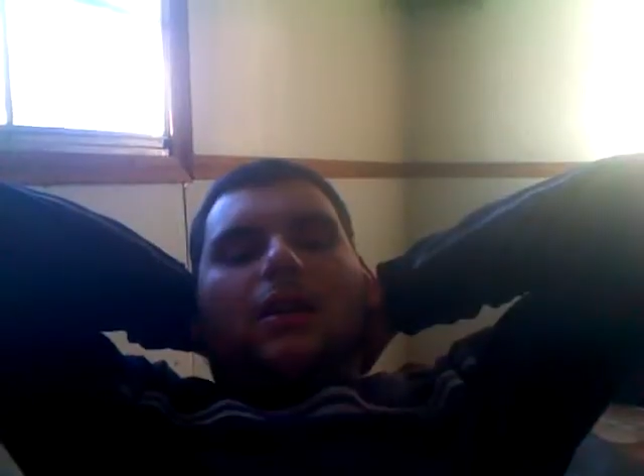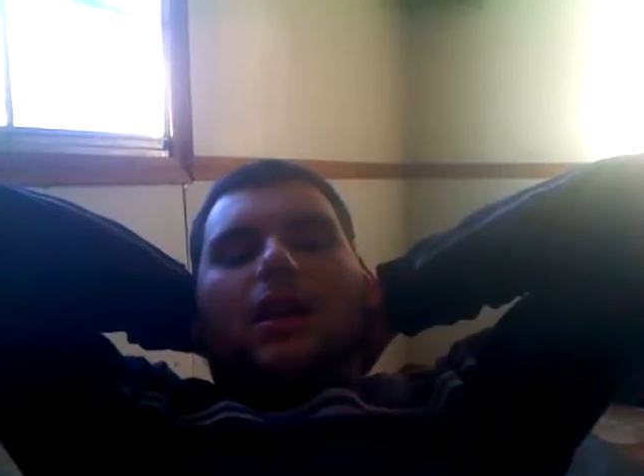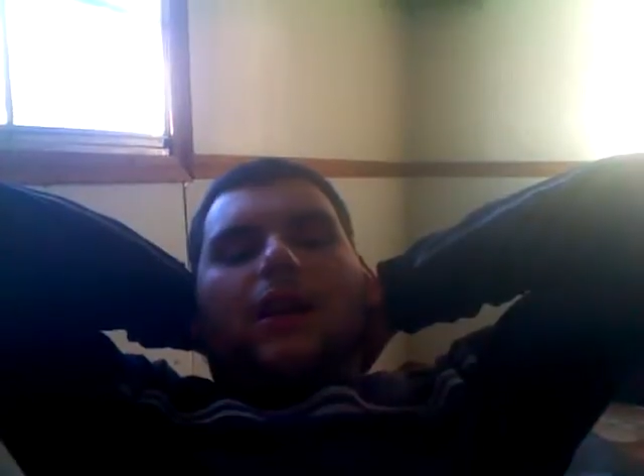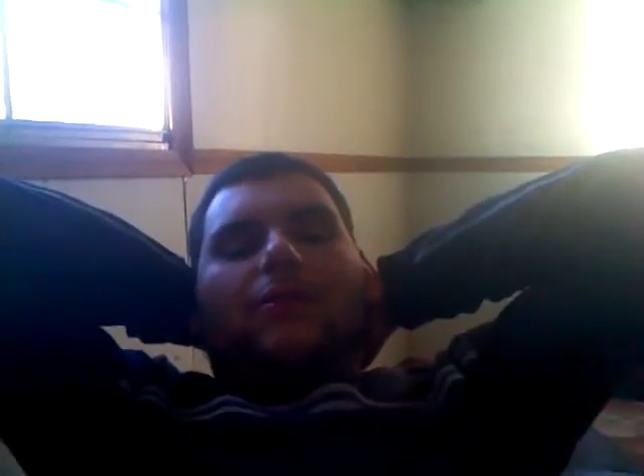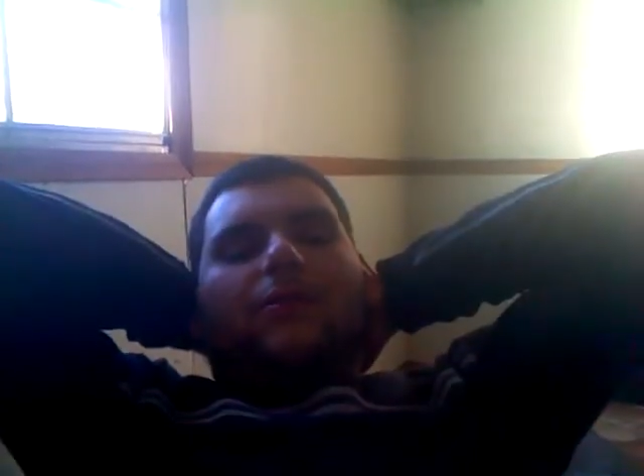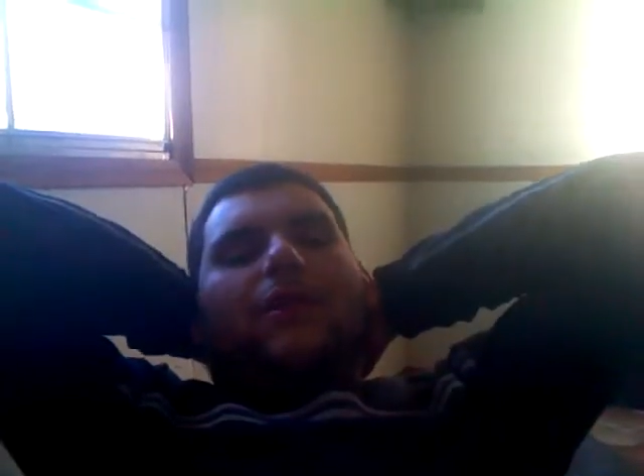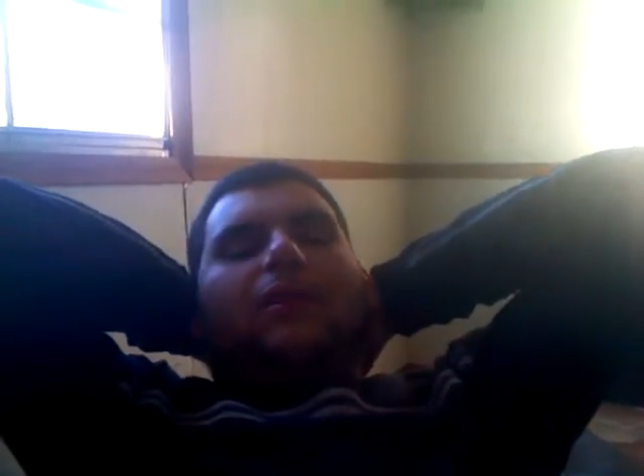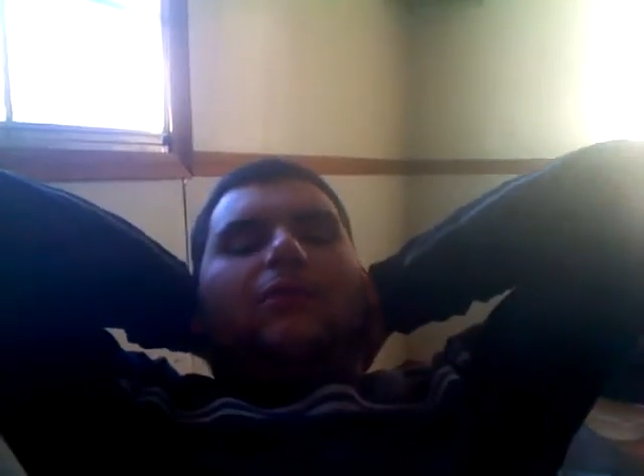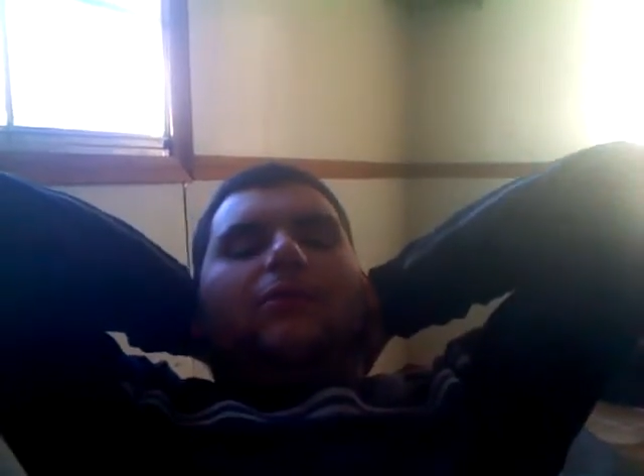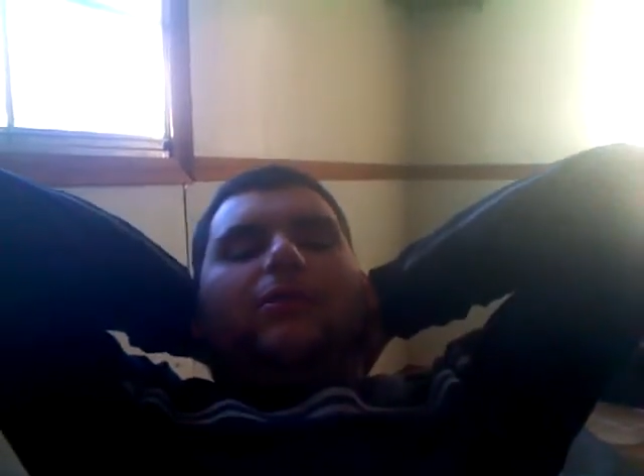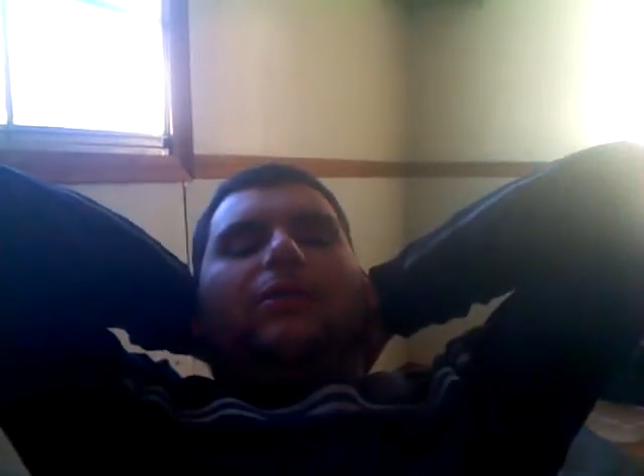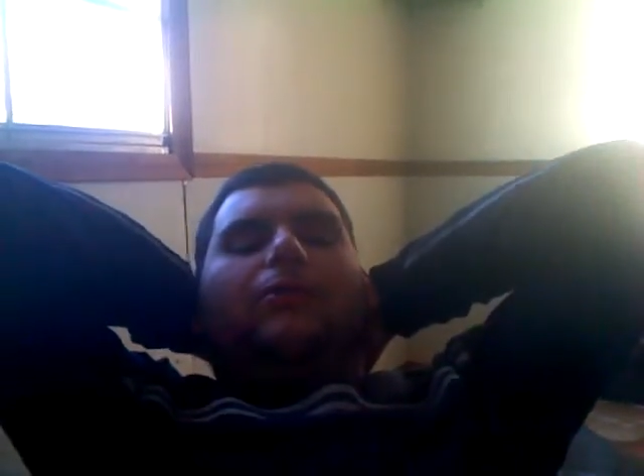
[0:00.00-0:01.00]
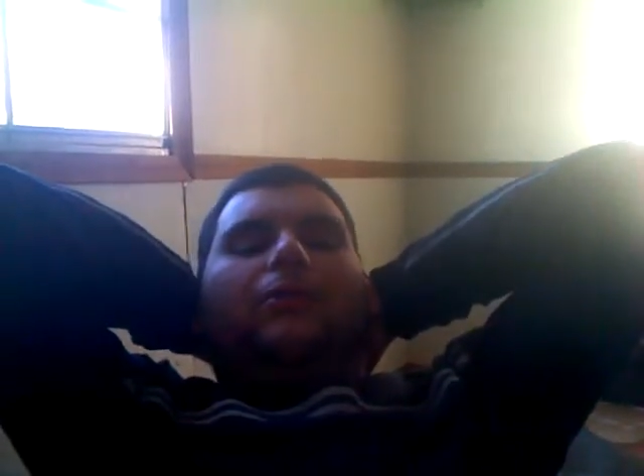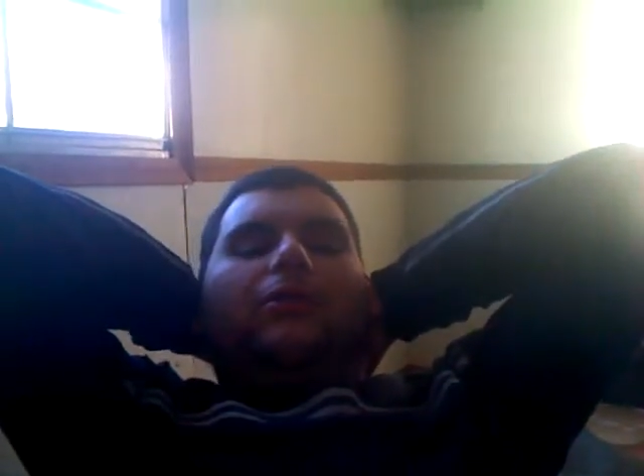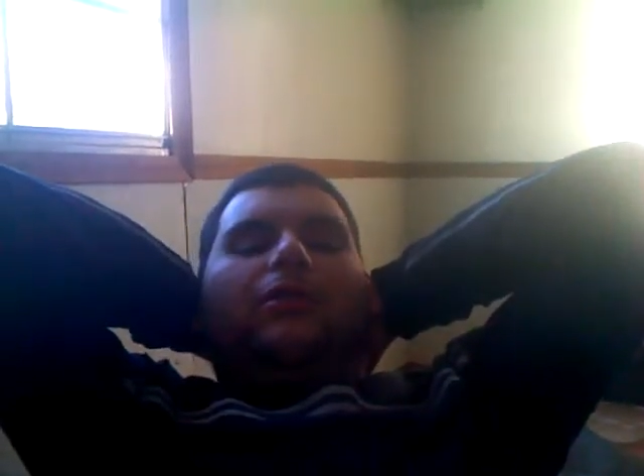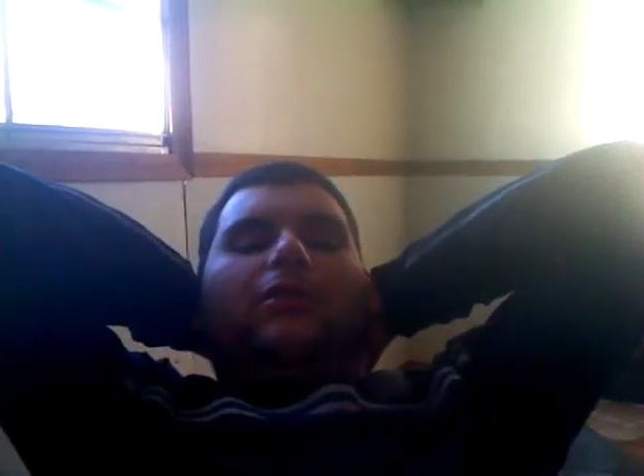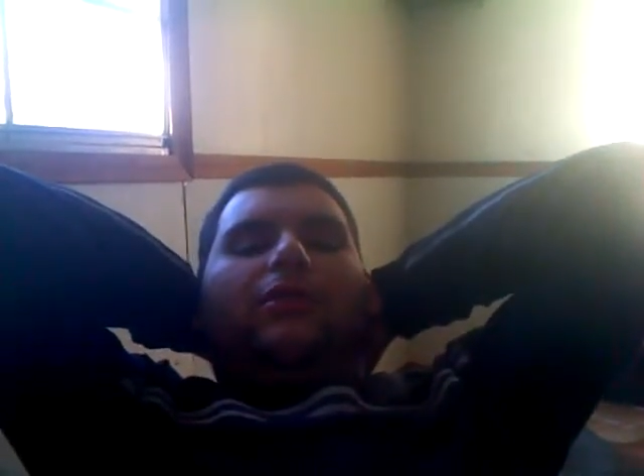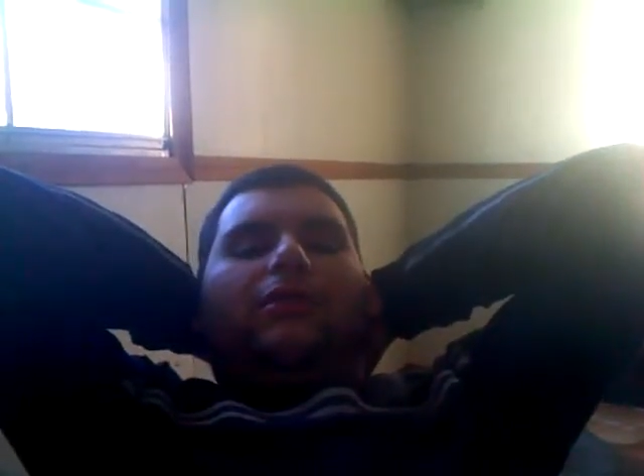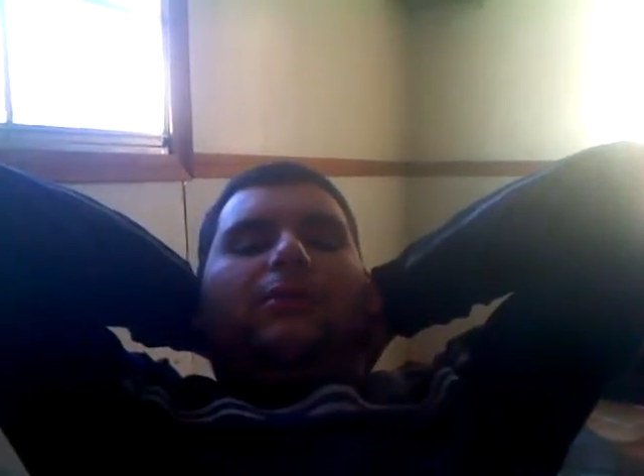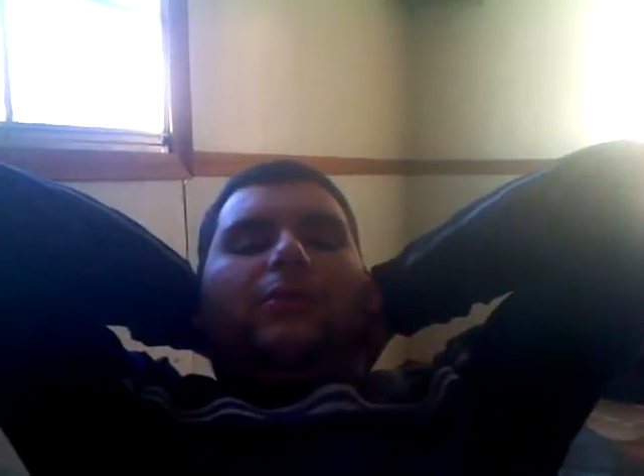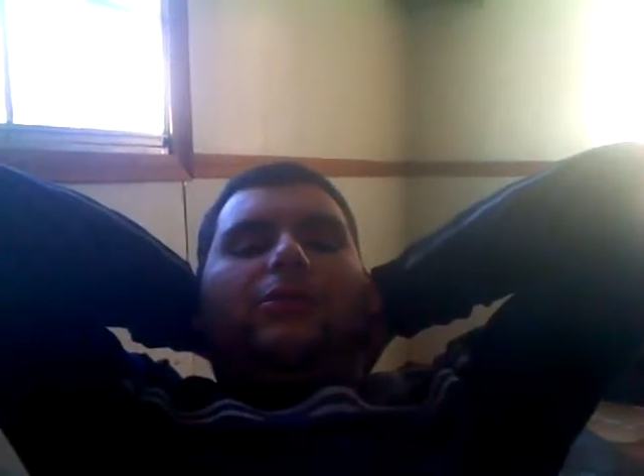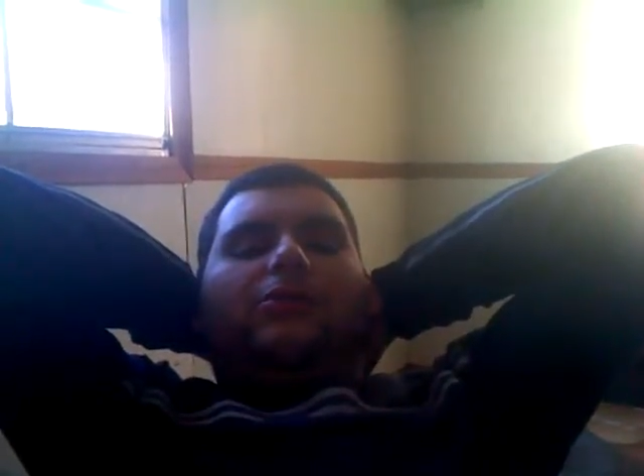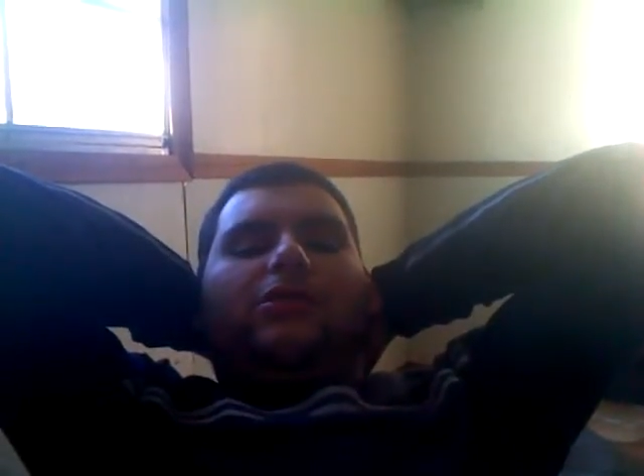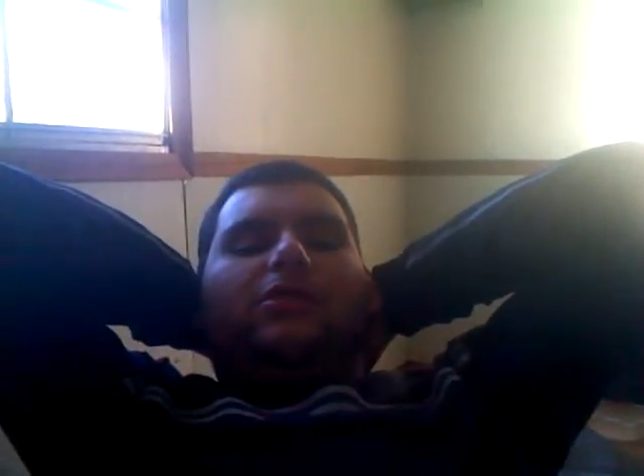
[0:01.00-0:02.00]
Everybody in the free world knows that
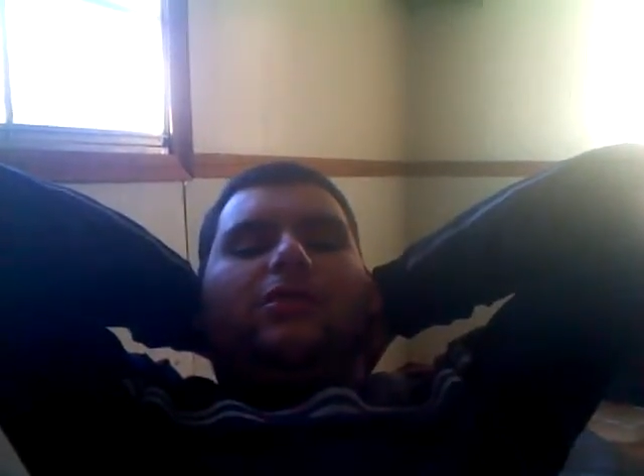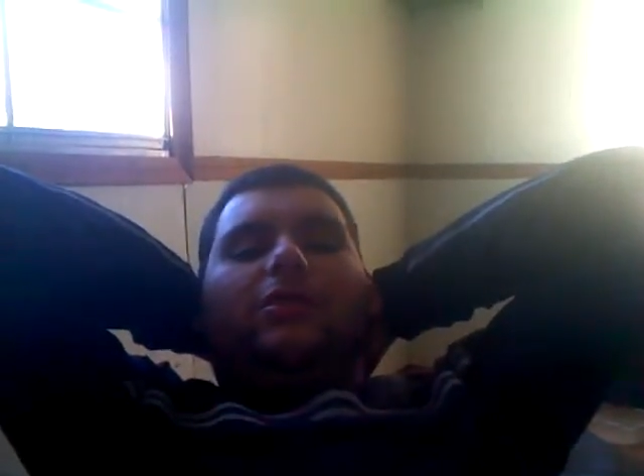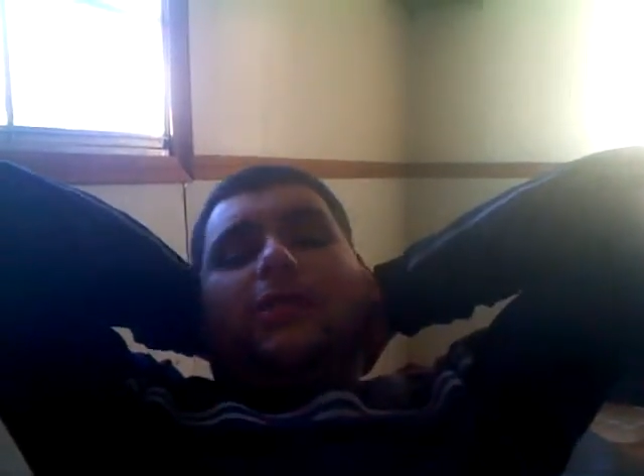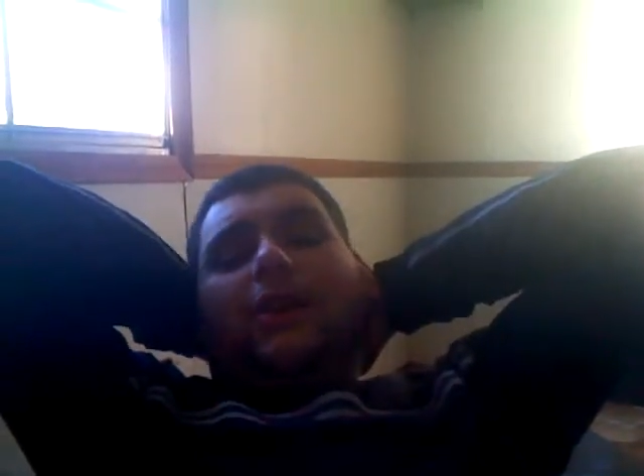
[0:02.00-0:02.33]
Samoa Joe could